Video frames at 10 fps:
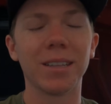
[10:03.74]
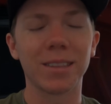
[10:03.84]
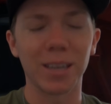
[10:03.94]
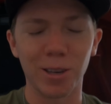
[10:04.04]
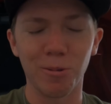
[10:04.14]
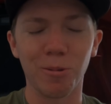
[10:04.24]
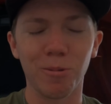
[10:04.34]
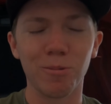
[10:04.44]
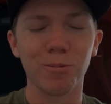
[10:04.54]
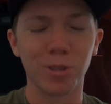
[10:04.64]
thank
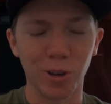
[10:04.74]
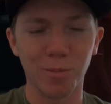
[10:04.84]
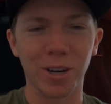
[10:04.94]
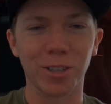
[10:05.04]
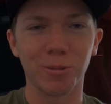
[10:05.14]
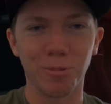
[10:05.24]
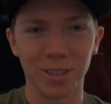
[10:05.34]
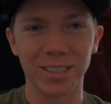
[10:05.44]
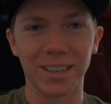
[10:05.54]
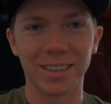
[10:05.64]
you so much
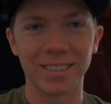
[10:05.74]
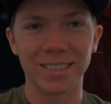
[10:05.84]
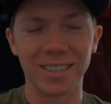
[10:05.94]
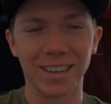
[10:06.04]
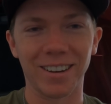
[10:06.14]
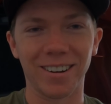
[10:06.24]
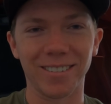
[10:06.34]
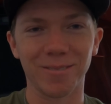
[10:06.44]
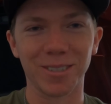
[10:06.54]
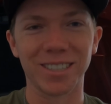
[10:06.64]
once again. Take care.
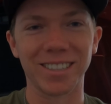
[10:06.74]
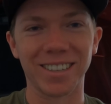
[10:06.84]
We'll see you